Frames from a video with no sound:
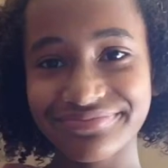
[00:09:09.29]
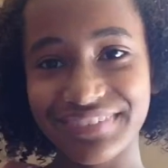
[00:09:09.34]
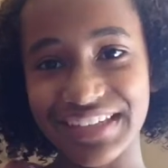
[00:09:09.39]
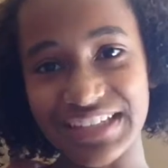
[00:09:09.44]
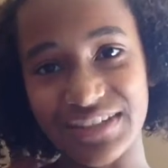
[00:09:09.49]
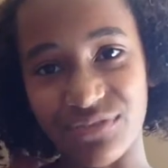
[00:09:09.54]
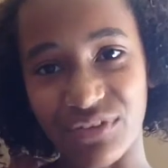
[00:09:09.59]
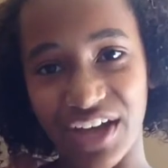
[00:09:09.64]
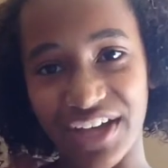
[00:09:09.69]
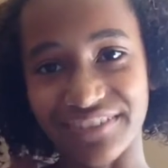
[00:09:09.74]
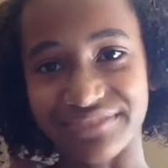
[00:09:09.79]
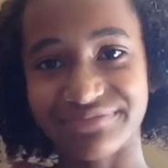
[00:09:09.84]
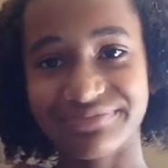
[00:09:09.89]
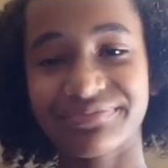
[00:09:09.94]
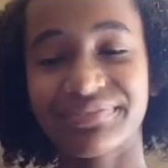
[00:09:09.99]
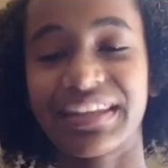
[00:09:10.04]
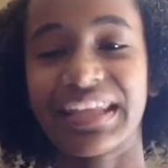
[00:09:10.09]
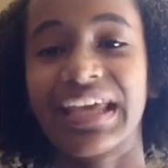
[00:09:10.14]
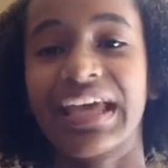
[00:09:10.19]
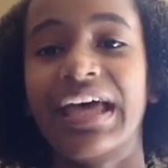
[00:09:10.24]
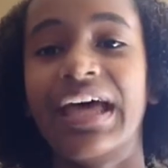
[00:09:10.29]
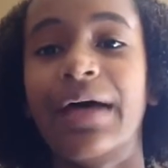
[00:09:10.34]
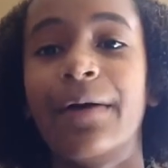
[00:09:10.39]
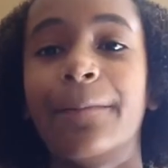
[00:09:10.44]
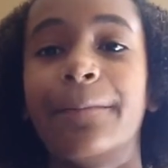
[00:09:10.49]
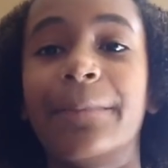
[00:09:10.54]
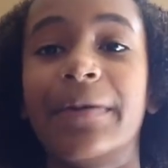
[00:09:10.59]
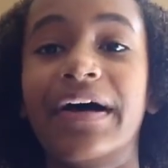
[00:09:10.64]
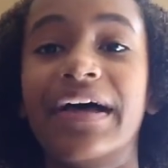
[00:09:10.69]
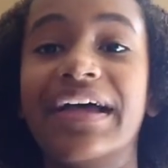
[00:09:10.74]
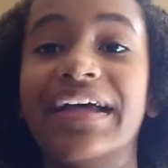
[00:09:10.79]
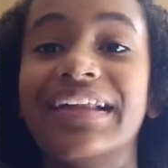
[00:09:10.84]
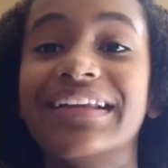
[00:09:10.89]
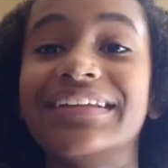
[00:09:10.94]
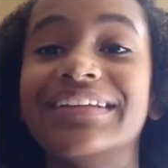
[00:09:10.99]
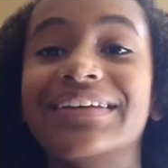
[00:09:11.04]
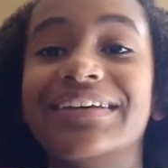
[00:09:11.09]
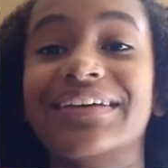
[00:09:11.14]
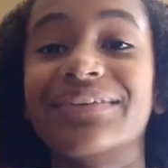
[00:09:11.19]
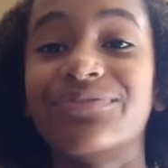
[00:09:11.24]
It's fine. But
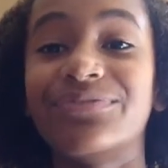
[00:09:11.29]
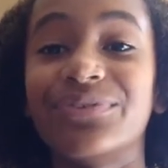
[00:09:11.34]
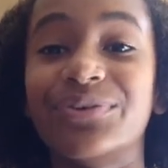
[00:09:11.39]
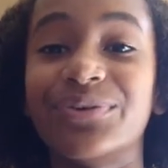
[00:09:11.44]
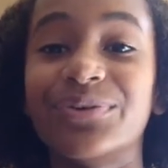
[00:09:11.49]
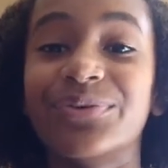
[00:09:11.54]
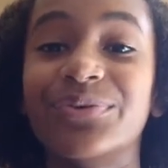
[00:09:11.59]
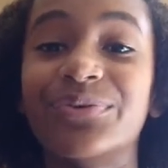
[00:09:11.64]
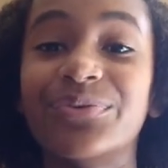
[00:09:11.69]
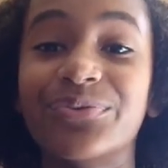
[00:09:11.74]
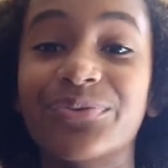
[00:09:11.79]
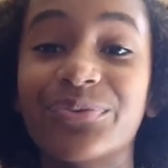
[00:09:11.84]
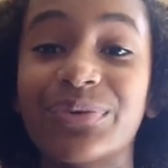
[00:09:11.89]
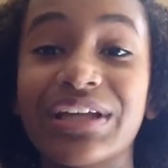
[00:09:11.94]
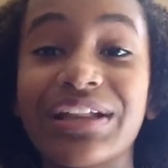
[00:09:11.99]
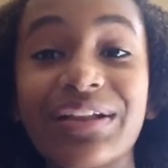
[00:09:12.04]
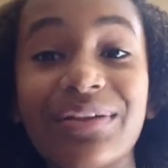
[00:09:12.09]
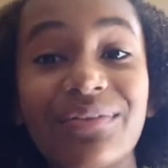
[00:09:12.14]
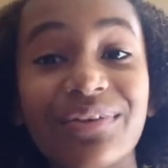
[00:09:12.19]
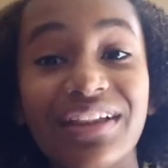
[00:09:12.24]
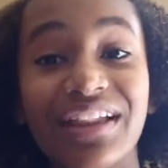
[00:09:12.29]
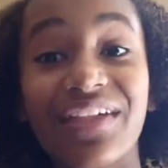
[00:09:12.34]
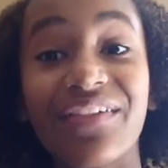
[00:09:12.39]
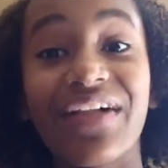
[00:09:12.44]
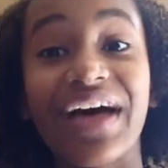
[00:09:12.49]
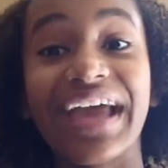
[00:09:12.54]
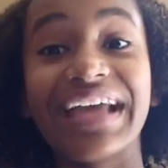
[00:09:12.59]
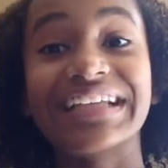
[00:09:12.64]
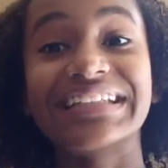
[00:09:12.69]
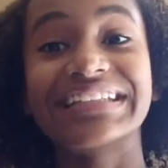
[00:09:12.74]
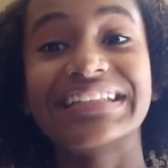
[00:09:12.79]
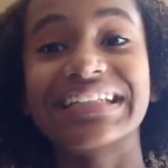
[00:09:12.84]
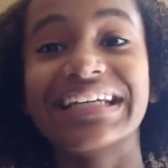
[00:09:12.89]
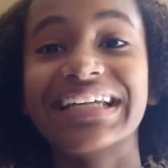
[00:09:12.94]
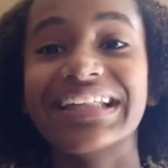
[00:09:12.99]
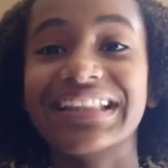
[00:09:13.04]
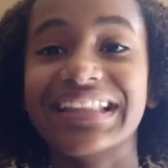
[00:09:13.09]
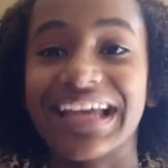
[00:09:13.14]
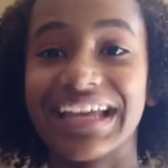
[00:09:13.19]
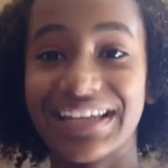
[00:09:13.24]
if you really liked
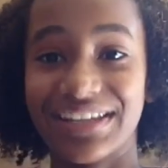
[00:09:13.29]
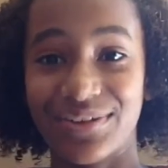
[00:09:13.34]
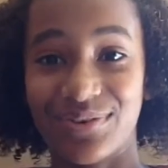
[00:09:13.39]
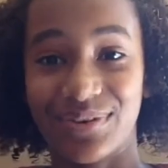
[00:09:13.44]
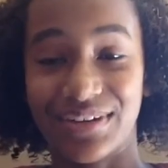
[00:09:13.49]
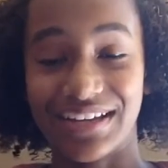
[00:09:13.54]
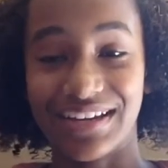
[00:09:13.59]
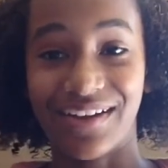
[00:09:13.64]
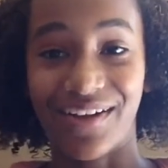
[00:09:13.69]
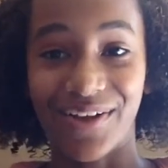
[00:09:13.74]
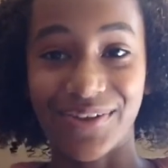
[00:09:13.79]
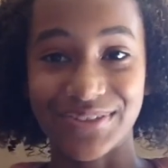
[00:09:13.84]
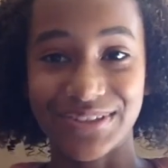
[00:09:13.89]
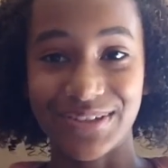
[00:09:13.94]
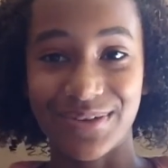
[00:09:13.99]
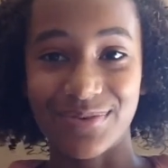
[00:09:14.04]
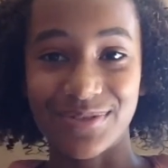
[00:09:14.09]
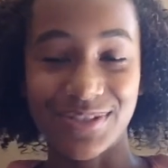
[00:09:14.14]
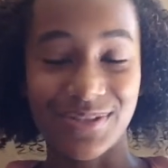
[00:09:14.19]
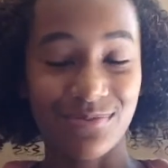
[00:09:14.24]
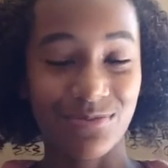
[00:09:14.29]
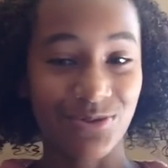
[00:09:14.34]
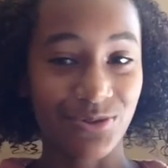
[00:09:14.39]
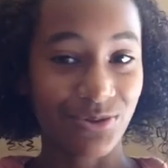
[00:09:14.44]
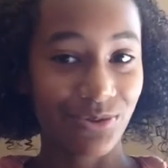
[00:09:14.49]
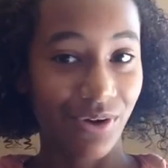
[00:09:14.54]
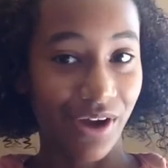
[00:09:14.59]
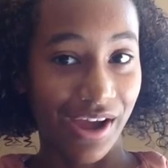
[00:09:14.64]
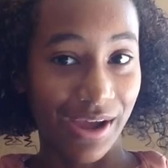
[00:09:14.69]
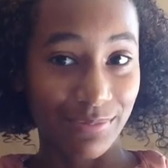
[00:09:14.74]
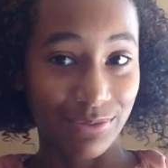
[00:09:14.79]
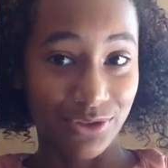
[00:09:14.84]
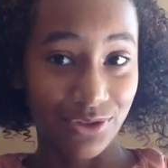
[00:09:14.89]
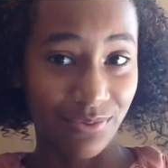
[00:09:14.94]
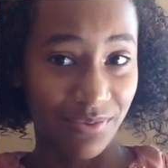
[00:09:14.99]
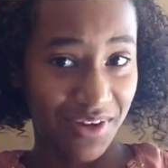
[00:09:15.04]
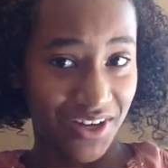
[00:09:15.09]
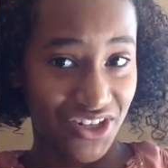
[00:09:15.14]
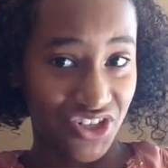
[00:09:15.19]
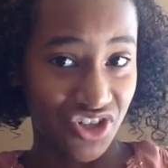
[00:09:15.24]
it, then you could also subscribe to
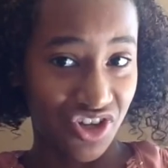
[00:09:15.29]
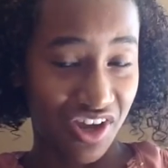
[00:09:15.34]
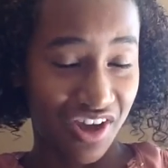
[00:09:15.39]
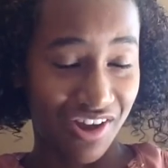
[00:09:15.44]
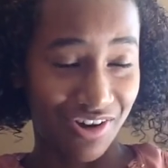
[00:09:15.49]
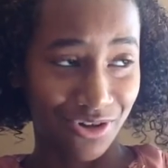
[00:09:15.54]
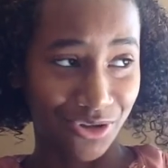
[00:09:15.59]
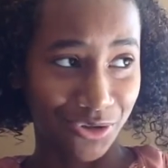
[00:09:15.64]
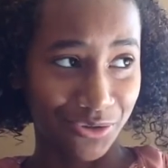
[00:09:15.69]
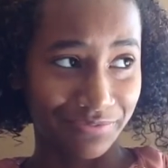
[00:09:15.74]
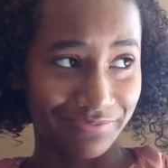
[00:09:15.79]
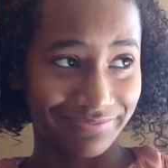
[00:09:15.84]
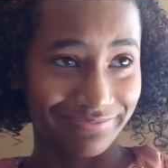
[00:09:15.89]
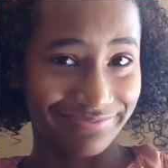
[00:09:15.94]
my channel.